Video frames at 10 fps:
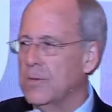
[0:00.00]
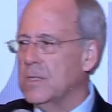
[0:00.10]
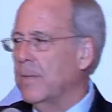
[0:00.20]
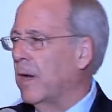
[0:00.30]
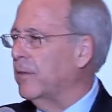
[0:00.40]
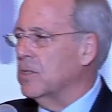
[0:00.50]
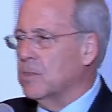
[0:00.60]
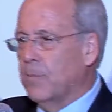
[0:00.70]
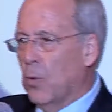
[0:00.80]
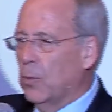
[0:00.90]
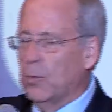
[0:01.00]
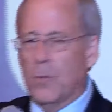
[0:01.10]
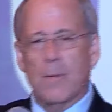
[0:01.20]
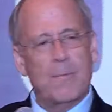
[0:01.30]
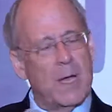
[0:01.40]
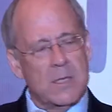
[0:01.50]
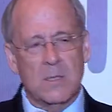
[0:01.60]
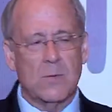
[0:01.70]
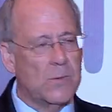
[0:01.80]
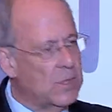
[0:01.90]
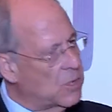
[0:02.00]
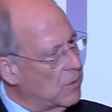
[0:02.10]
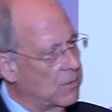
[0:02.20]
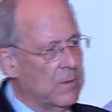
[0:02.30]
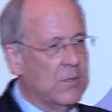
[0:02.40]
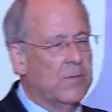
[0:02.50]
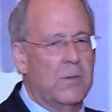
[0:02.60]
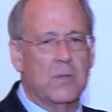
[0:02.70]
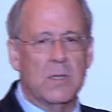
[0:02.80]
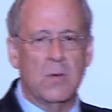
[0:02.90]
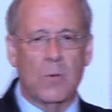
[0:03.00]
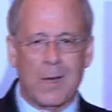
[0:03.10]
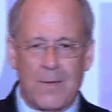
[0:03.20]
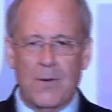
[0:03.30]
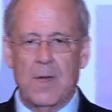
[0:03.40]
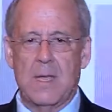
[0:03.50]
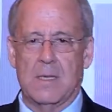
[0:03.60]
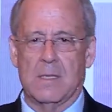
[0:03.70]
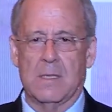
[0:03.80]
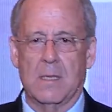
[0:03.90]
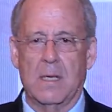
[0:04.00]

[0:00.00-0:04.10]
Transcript: it's about the sport or the budget or the children's future or whatever it is.